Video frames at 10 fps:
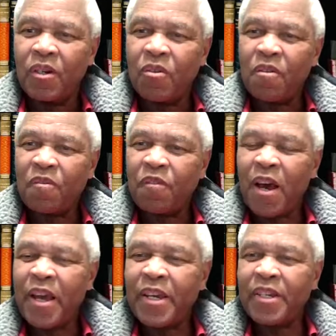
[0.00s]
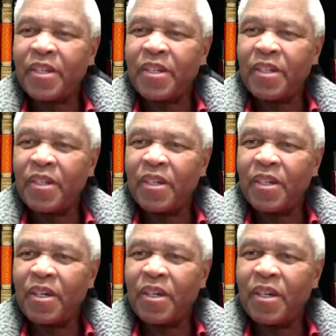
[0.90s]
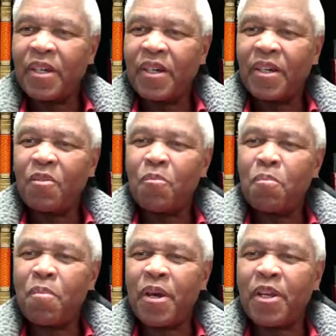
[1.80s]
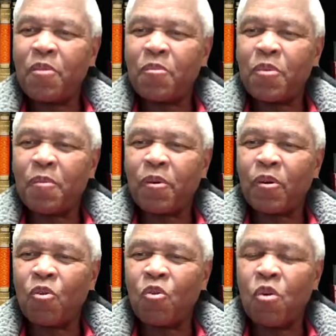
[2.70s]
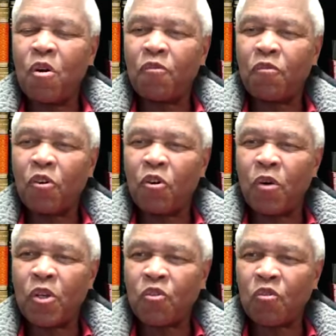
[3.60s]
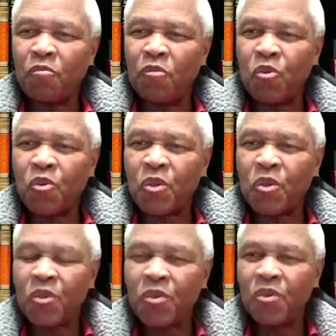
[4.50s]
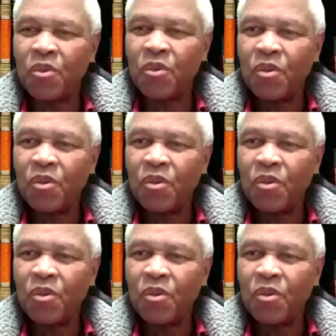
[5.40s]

we find many people who are followers of Moses.